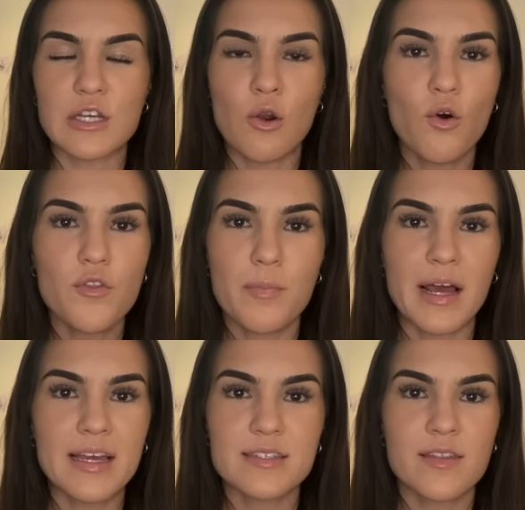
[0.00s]
A lot of the
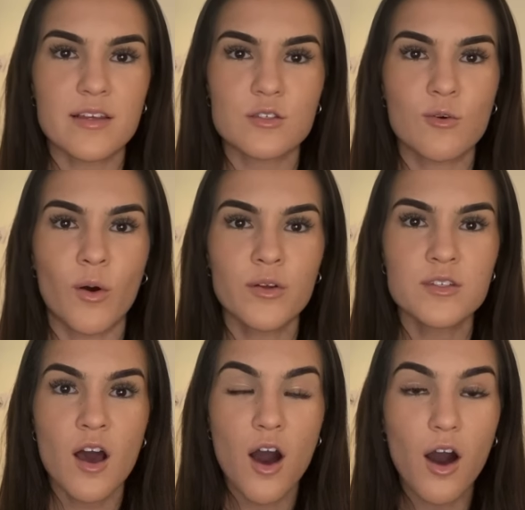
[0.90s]
players in their squad
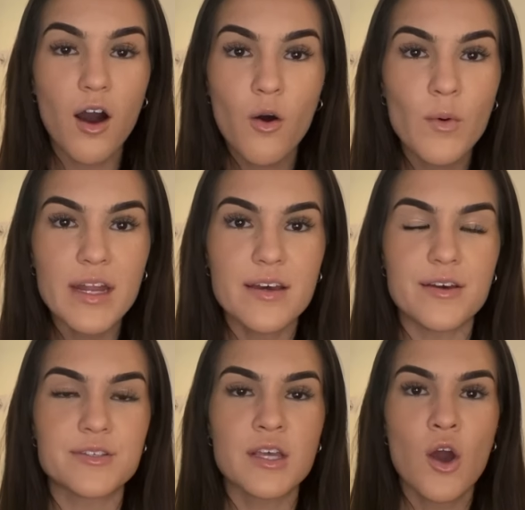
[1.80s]
are
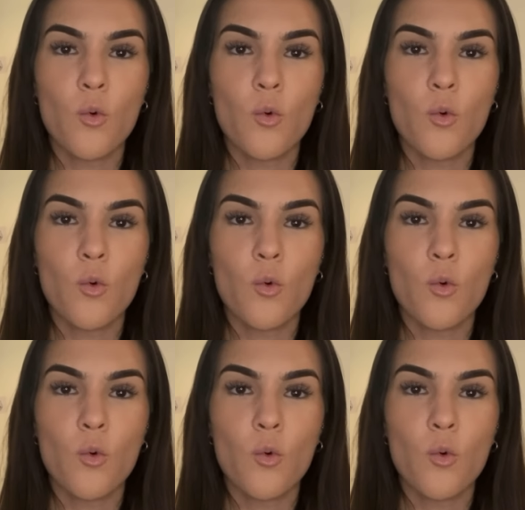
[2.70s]
winners.